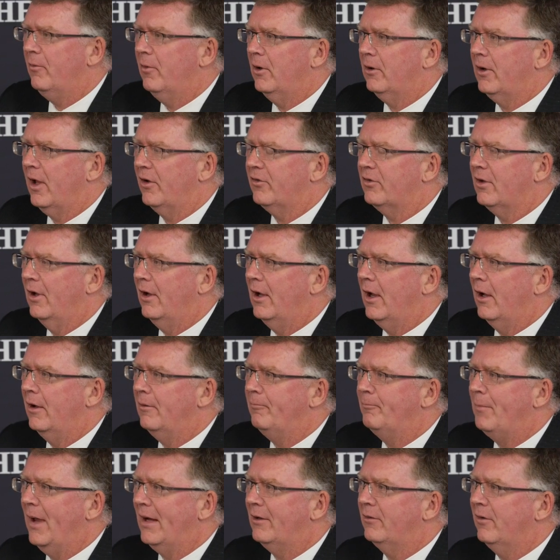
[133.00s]
well cashed up. I
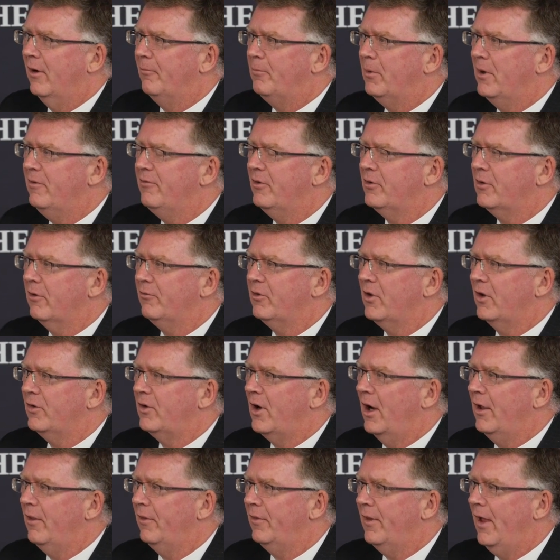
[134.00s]
mean, back to our previous
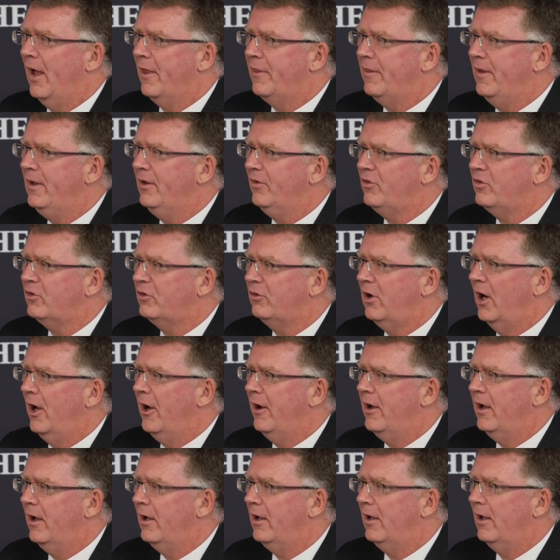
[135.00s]
conversation, I think
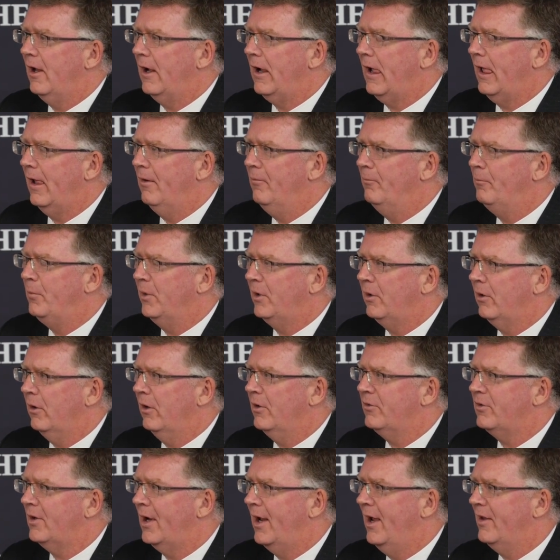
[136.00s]
Australia,
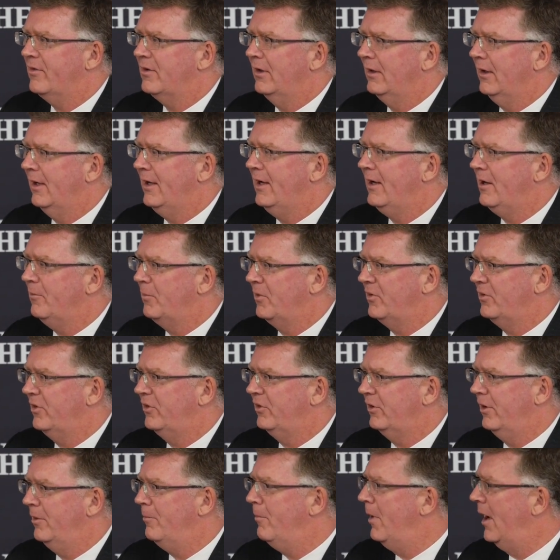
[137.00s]
because it has a leading
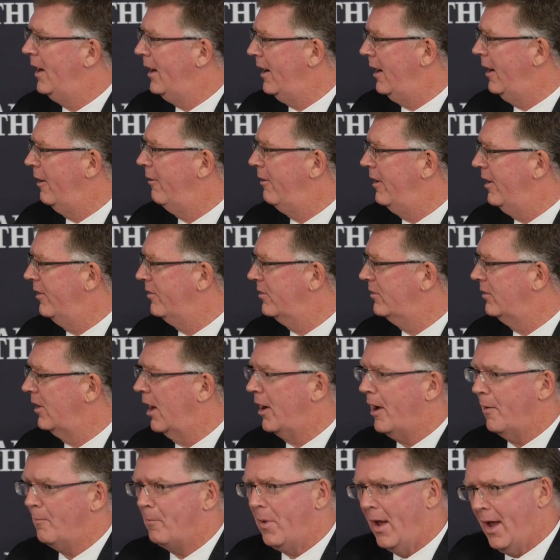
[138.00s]
position in many areas,
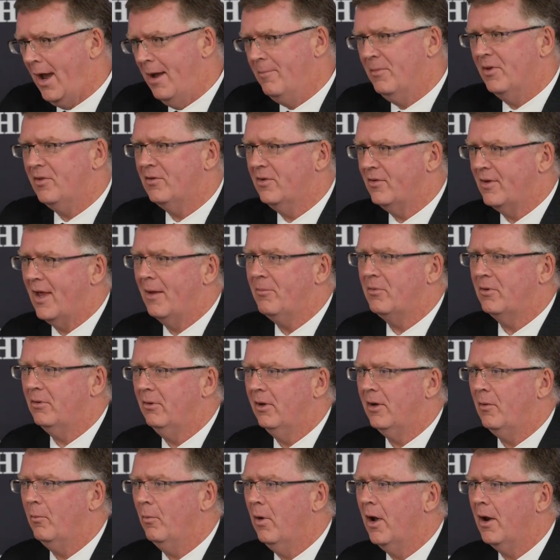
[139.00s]
and payments is
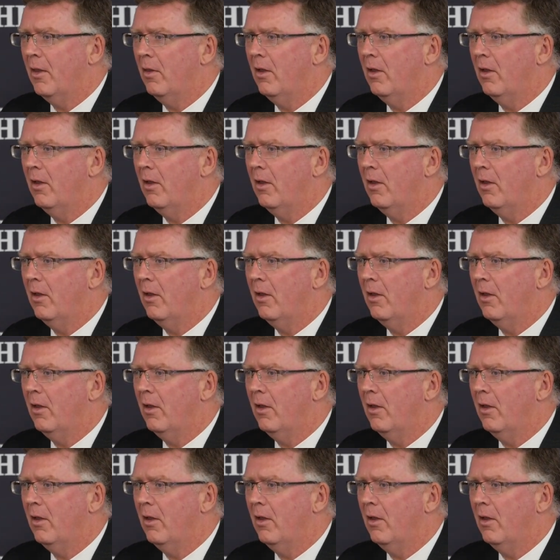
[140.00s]
absolutely one of